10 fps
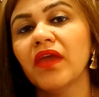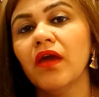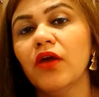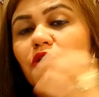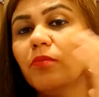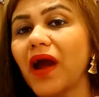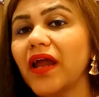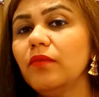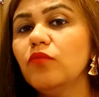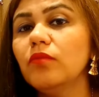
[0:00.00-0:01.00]
your
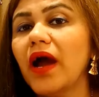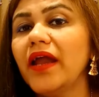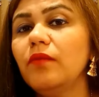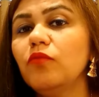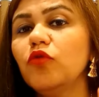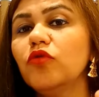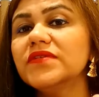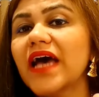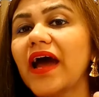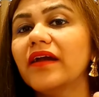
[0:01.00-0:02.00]
mind, mind moves
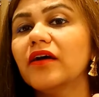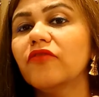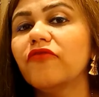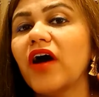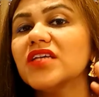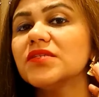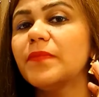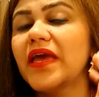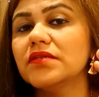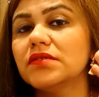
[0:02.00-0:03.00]
at a fast
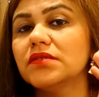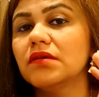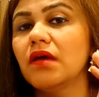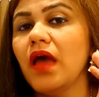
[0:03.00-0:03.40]
pace